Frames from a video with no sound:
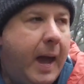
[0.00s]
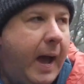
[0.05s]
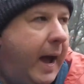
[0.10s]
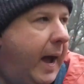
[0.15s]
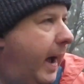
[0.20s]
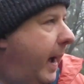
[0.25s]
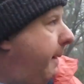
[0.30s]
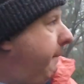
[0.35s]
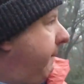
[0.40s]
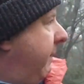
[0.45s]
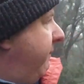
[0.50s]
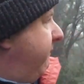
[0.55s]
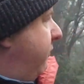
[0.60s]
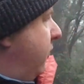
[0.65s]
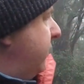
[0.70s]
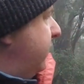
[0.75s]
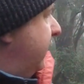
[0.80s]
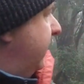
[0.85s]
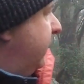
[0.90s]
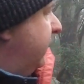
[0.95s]
But
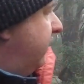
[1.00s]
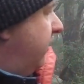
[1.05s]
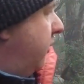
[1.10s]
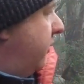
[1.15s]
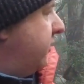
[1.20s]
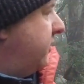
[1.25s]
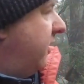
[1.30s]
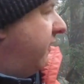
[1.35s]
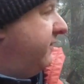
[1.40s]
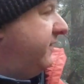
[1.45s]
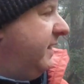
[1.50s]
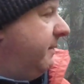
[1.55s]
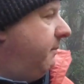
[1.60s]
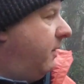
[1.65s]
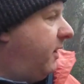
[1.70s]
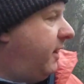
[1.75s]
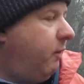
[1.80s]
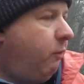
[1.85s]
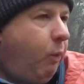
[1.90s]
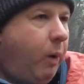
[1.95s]
first things first, I've set
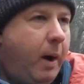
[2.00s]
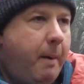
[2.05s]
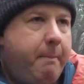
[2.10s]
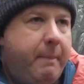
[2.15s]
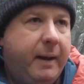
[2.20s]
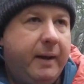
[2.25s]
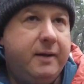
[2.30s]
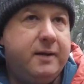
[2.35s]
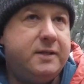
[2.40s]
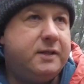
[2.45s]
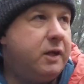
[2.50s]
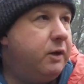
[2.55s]
my white balance.